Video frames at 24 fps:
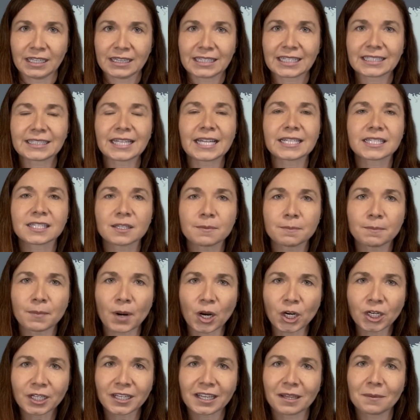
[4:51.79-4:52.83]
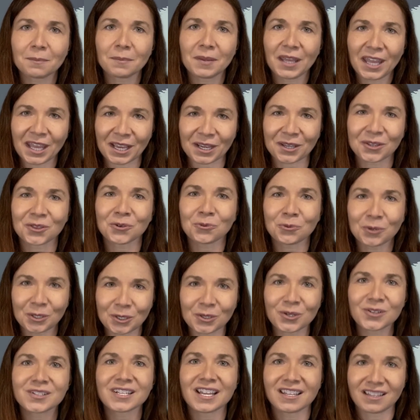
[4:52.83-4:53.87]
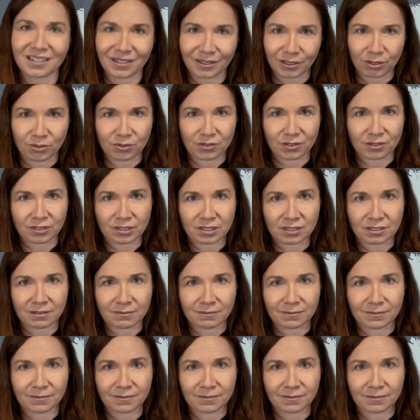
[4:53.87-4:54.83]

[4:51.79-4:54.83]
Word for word: that lets the market pick the winners and the losers.